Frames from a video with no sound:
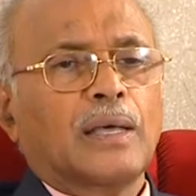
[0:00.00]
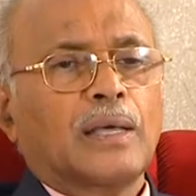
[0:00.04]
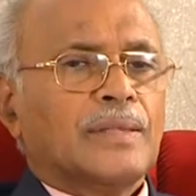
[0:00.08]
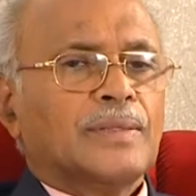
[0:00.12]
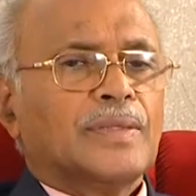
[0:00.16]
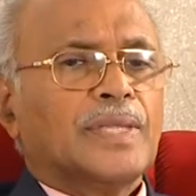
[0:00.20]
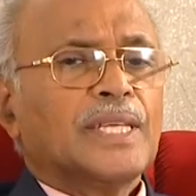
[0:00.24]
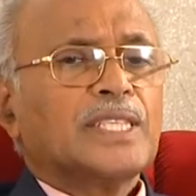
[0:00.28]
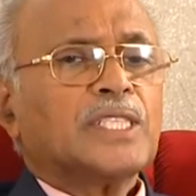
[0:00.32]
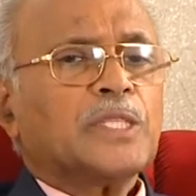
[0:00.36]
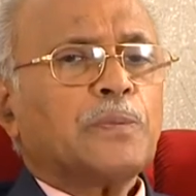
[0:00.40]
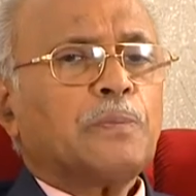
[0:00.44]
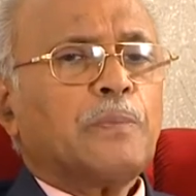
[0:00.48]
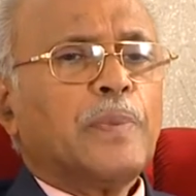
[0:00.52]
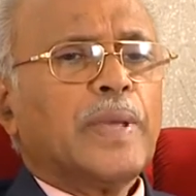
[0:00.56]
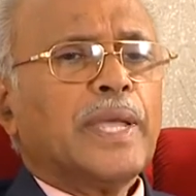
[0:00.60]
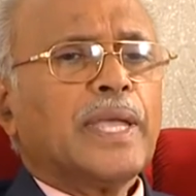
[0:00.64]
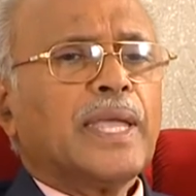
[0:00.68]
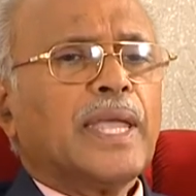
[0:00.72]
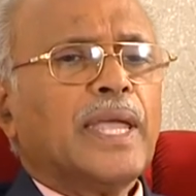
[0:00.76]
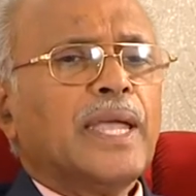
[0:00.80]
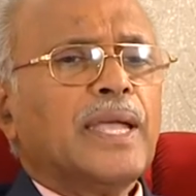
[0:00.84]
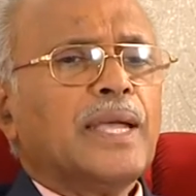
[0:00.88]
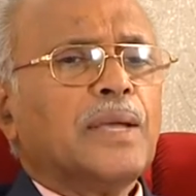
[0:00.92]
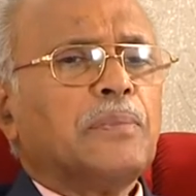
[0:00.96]
The
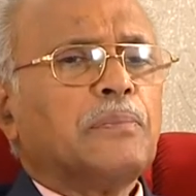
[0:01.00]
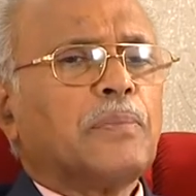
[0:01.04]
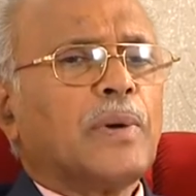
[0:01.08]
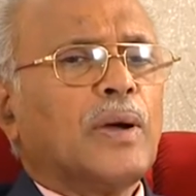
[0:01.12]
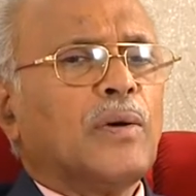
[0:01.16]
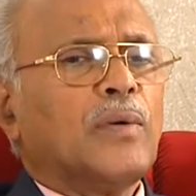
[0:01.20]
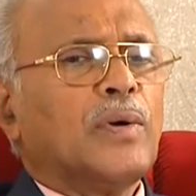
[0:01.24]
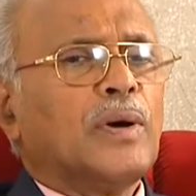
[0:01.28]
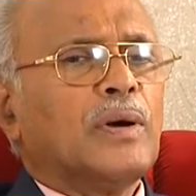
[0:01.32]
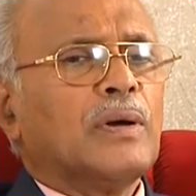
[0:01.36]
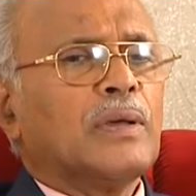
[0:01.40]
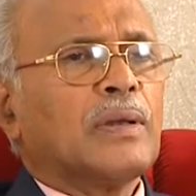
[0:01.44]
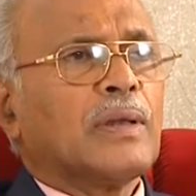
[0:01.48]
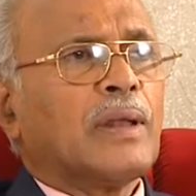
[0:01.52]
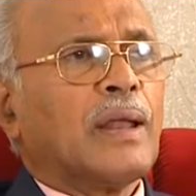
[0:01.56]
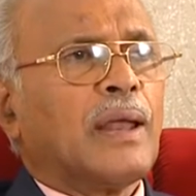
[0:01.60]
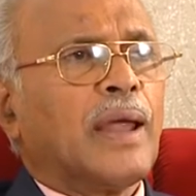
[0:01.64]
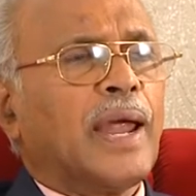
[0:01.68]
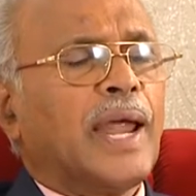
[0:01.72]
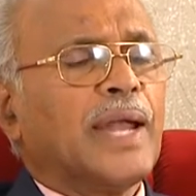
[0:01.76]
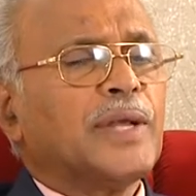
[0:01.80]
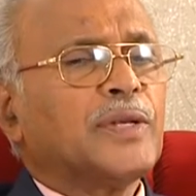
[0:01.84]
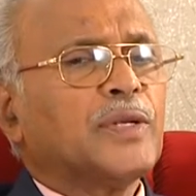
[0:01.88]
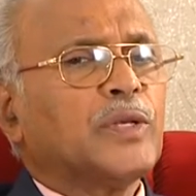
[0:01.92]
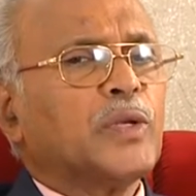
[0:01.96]
speaking power
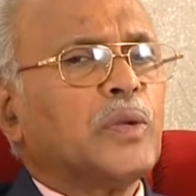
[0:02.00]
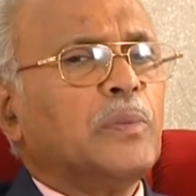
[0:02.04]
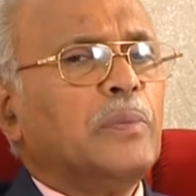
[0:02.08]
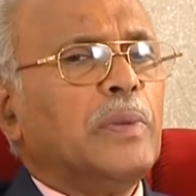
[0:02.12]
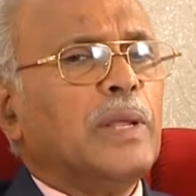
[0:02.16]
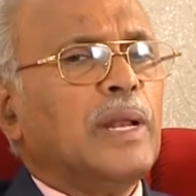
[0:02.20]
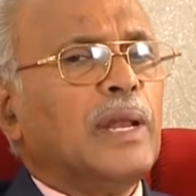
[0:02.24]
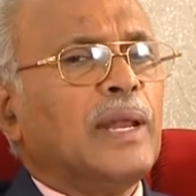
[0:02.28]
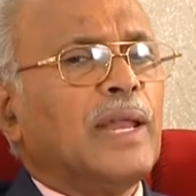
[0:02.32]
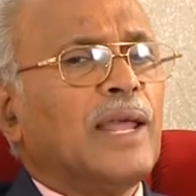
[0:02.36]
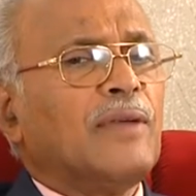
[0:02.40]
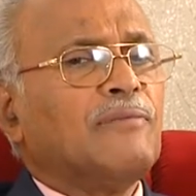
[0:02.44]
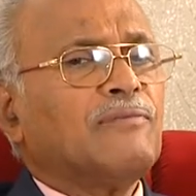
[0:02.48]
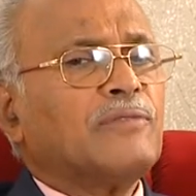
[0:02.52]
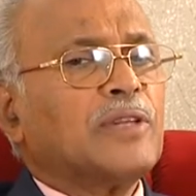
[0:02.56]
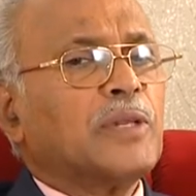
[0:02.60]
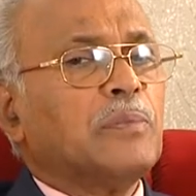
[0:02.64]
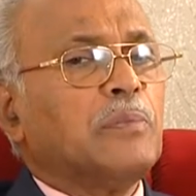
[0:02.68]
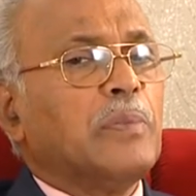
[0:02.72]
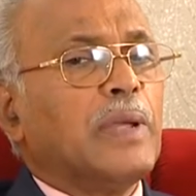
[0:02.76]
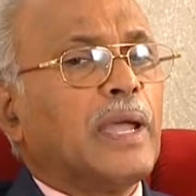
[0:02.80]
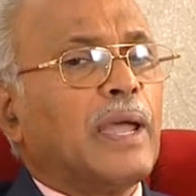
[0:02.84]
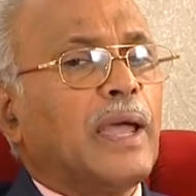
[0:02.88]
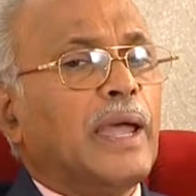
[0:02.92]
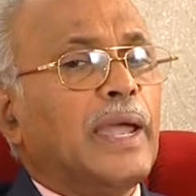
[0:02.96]
had to be left
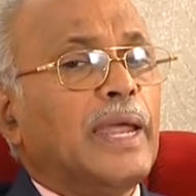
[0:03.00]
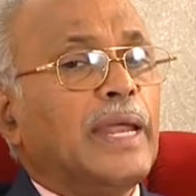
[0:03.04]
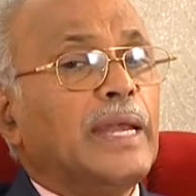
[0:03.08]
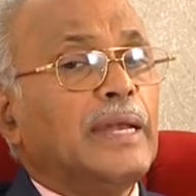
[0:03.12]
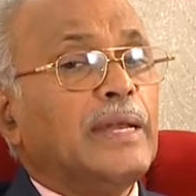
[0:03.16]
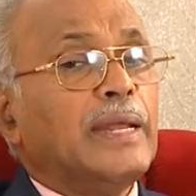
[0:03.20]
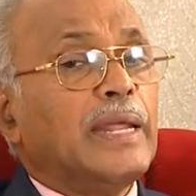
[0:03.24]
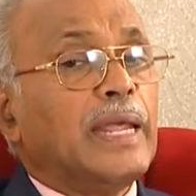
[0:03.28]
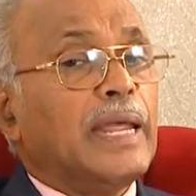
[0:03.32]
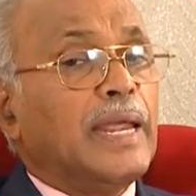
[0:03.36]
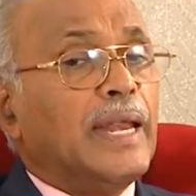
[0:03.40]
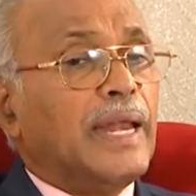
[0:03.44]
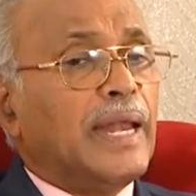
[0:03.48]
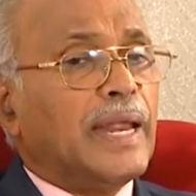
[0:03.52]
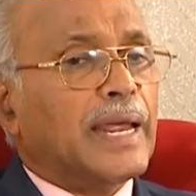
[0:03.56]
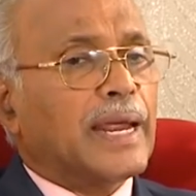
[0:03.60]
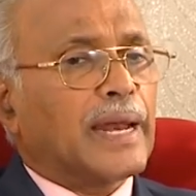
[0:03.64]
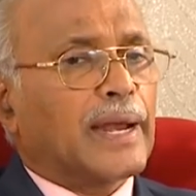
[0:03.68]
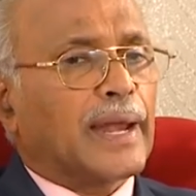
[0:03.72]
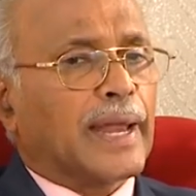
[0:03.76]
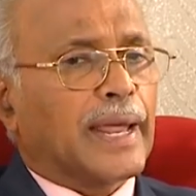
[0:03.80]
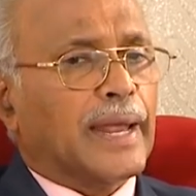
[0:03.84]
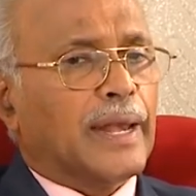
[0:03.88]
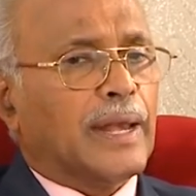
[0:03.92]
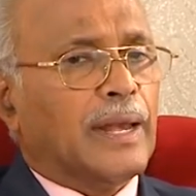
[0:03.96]
behind in
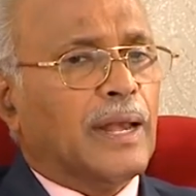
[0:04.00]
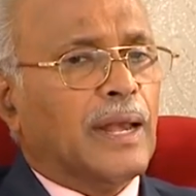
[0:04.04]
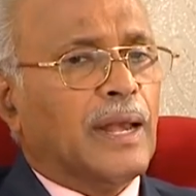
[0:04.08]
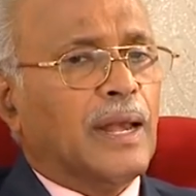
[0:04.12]
England